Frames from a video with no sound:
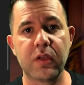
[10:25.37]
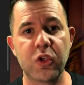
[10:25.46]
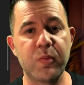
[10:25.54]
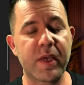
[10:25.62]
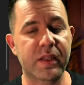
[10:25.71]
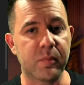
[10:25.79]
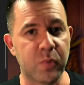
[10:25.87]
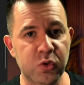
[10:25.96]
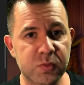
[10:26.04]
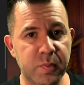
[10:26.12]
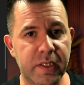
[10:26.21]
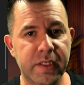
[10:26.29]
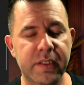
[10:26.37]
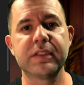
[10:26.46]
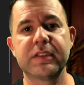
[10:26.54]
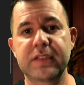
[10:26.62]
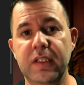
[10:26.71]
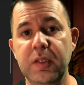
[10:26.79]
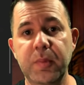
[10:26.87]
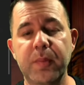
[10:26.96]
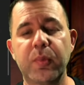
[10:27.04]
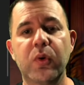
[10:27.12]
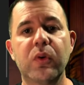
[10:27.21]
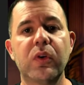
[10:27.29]
you make the most money selling
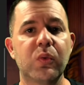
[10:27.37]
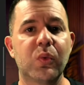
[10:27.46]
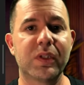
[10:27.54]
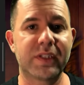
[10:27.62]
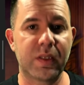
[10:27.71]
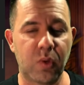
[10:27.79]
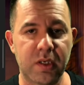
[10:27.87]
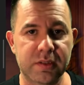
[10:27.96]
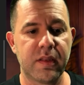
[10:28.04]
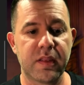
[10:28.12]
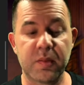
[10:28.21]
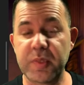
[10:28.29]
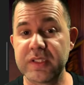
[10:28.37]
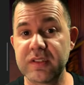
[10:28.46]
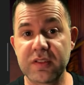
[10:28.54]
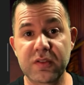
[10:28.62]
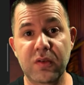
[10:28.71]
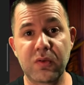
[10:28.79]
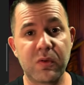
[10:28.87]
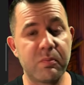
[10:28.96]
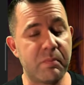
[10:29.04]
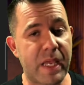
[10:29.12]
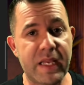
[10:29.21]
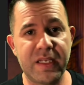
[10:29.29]
people what they want. The business owner
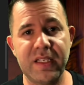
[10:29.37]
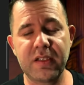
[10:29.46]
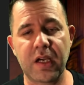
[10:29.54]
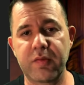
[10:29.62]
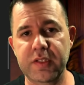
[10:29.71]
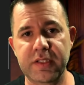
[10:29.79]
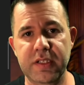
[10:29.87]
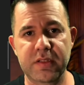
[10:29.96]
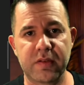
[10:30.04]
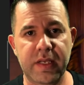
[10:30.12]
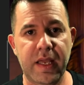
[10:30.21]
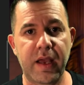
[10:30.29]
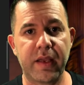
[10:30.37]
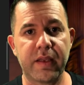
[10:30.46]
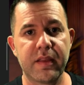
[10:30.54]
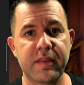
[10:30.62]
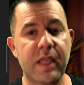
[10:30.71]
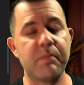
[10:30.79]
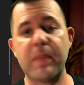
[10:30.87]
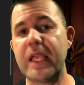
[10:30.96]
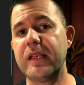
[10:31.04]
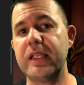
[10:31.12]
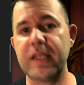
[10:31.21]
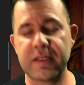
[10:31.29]
may need conversational AI. They may
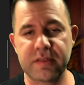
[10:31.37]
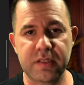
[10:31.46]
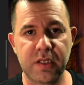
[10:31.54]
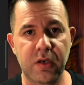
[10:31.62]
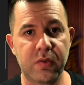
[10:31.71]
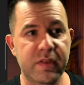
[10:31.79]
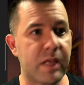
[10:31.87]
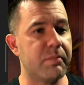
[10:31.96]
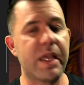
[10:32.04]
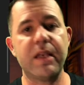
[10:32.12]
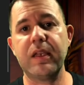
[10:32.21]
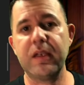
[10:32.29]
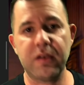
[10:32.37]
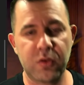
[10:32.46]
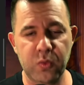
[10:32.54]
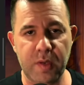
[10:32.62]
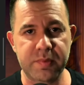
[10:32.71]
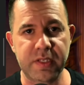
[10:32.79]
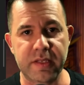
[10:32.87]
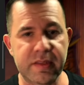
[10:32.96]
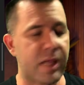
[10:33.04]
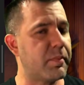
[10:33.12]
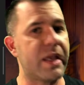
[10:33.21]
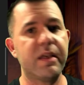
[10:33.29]
need SEO. They may need a new website. They
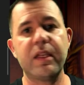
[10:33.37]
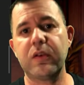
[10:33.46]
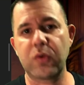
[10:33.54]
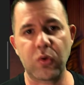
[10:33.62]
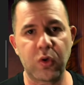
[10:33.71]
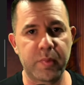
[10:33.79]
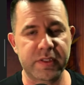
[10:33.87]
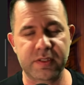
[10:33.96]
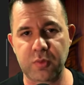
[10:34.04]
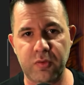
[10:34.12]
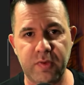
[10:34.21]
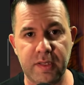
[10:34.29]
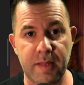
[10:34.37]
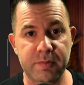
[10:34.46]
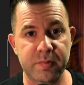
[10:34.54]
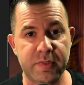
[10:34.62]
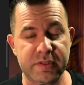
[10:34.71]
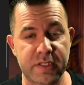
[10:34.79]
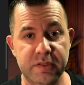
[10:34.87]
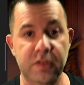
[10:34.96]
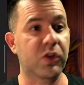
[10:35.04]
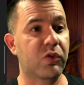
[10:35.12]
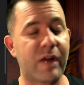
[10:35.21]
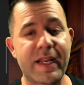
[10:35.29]
may need Google Business Profile Optimization.
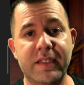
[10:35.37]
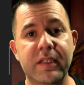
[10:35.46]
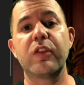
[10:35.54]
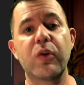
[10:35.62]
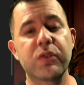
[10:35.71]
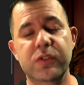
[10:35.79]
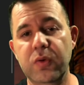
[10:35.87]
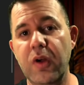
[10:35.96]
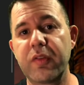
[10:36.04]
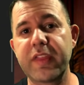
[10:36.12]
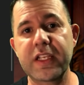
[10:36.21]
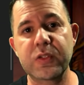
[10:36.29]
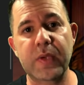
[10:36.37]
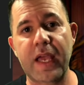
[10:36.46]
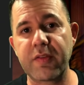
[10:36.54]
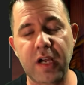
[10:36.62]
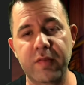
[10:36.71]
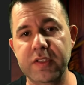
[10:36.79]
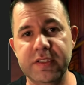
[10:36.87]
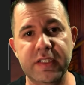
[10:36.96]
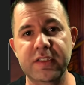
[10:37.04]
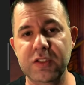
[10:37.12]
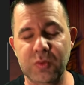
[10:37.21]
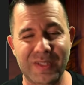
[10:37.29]
Great. Those are all things we have
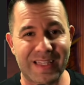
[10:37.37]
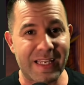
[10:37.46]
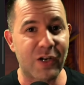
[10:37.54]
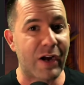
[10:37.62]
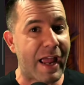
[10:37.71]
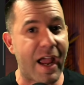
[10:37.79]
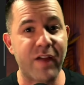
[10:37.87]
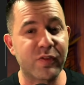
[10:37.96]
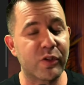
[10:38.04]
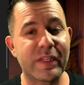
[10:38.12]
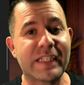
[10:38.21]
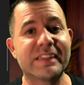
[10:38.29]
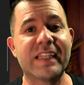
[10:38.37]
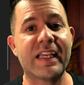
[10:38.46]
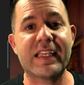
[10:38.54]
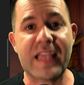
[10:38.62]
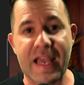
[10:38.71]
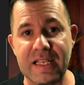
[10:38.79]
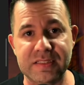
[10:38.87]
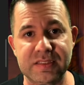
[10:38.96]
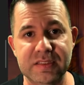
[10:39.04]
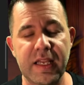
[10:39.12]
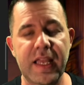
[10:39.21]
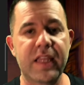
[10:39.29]
conversations with later after they say yes.
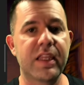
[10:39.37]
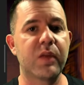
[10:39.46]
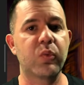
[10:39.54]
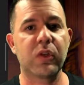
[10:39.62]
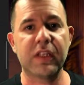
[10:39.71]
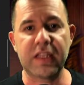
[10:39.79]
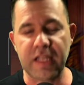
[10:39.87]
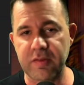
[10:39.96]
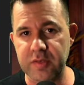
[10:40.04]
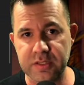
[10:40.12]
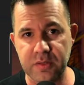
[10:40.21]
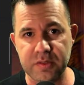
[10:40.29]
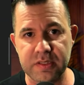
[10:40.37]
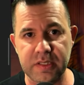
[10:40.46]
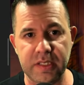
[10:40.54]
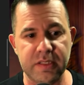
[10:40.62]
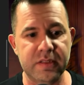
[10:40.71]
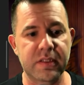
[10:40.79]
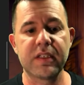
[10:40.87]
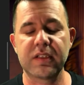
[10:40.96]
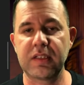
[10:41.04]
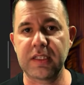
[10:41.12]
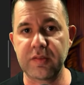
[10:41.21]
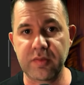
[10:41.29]
And then we'll leverage those things to
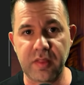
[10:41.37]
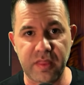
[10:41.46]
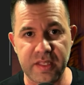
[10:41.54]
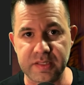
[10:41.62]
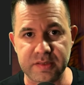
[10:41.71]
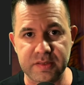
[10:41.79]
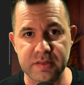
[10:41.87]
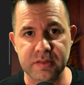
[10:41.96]
deliver this.